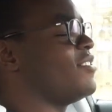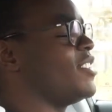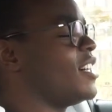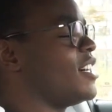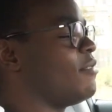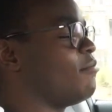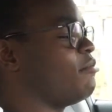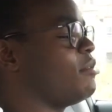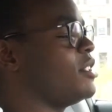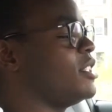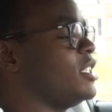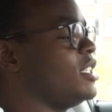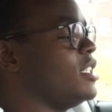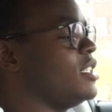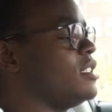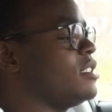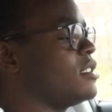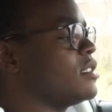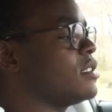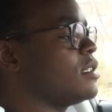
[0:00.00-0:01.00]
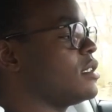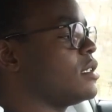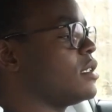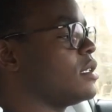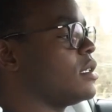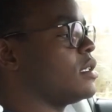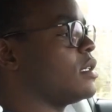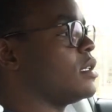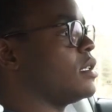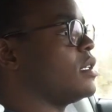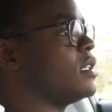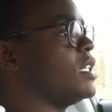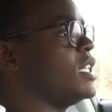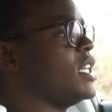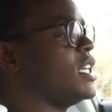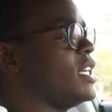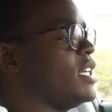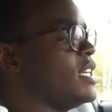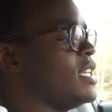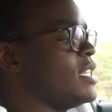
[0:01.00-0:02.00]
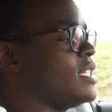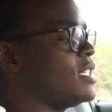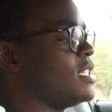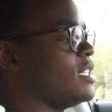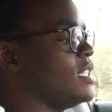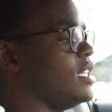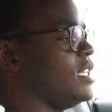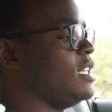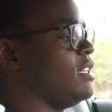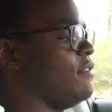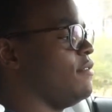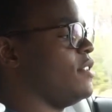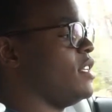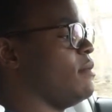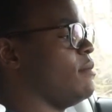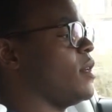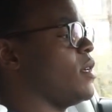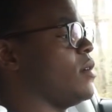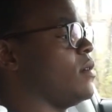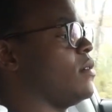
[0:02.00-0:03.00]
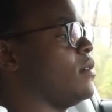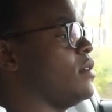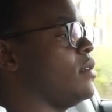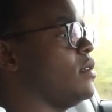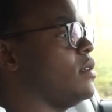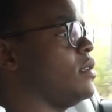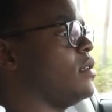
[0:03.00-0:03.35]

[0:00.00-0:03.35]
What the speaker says: Mom, please. Yeah, it's in EV mode.